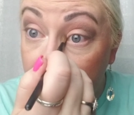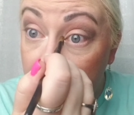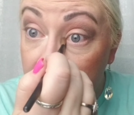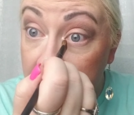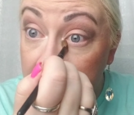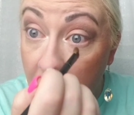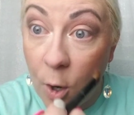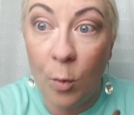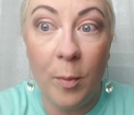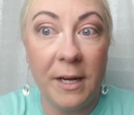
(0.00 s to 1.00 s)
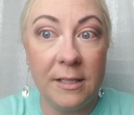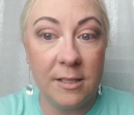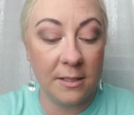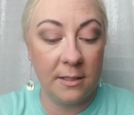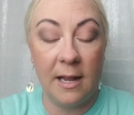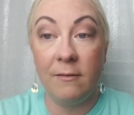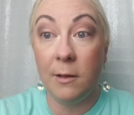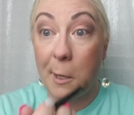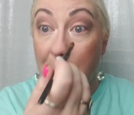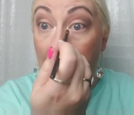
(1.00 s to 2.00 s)
snow, but it doesn't have
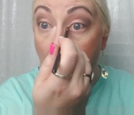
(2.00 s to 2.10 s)
glitter.